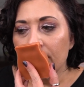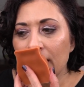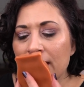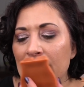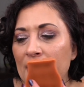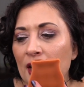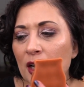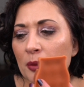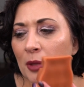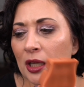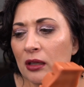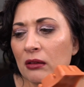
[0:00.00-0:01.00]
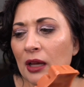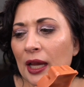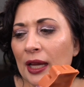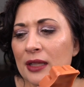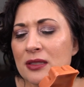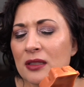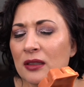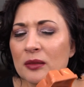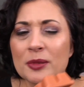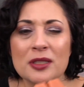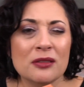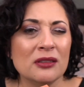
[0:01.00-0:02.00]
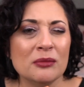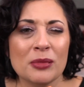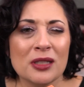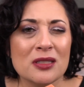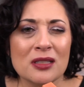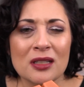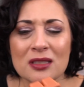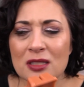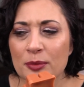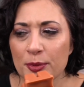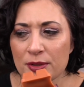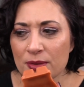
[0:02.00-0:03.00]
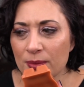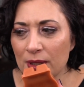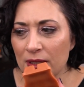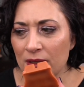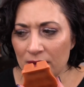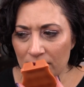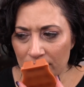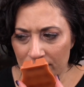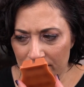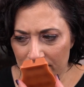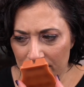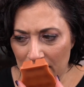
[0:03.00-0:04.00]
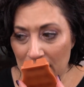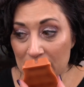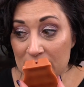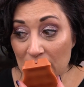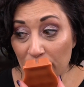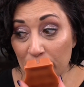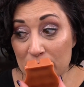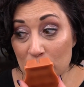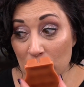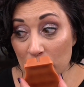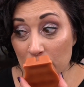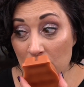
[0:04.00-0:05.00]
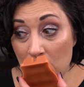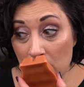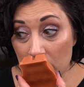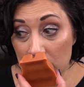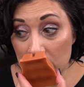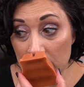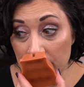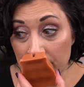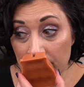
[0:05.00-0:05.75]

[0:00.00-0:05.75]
And the caramel adds a little bit to it, but it's not super sweet. And I definitely smell the pecans.